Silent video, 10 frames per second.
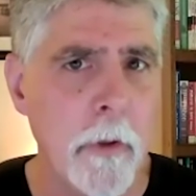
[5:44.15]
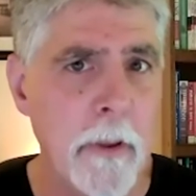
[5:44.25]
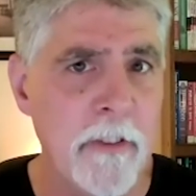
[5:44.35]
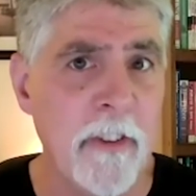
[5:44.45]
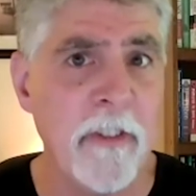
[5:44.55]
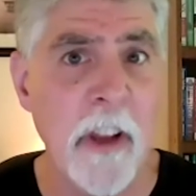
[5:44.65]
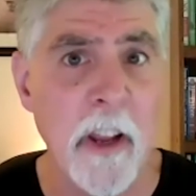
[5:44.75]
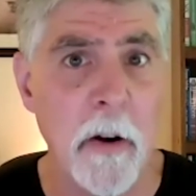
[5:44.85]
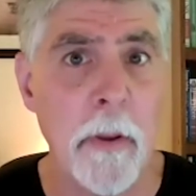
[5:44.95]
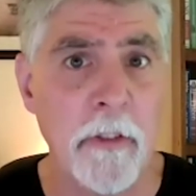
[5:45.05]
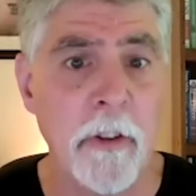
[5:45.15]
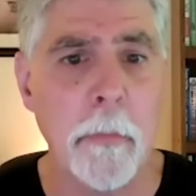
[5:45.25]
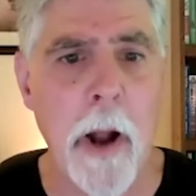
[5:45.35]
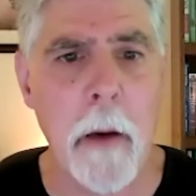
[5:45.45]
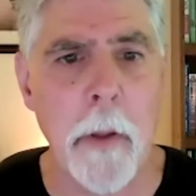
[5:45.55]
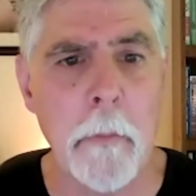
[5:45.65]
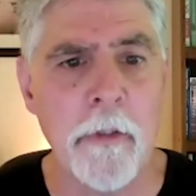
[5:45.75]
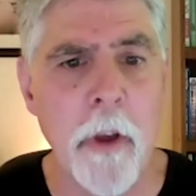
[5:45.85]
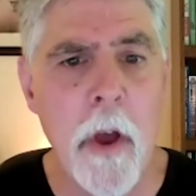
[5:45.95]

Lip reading: the business need or business problems,